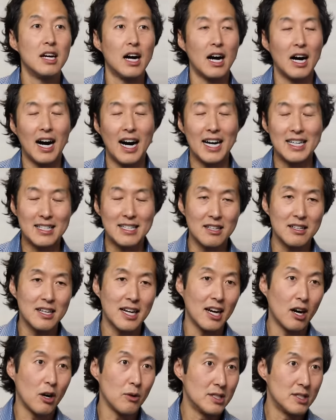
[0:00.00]
Uh,
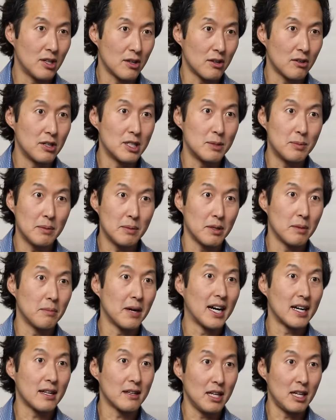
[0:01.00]
ideally, I always encourage people to
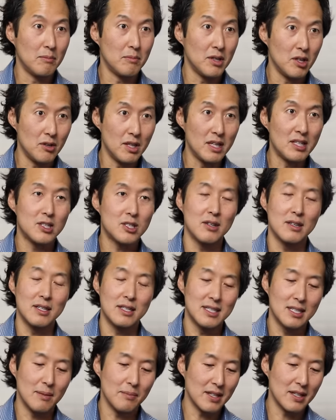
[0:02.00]
buy clean beauty, so
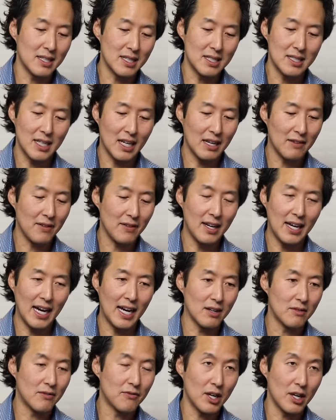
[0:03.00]
it's something that doesn't have
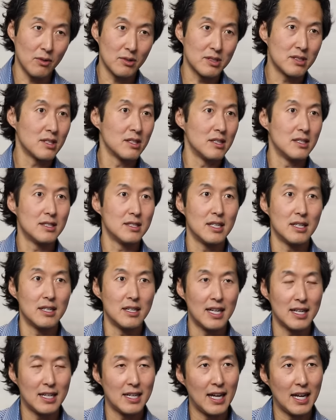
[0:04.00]
added fragrances and,
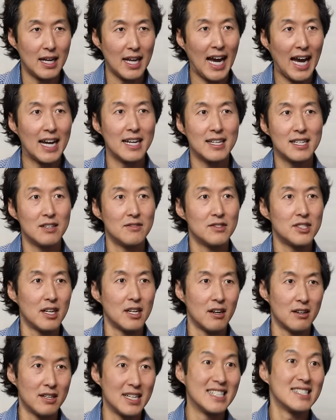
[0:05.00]
and, and additives
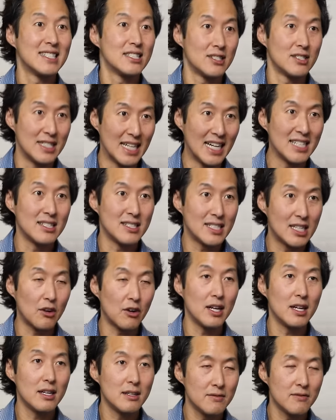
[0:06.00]
that aren't necess-
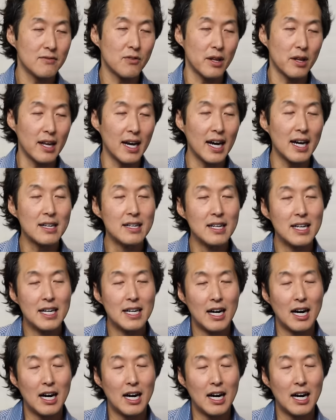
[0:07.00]
necessary for that.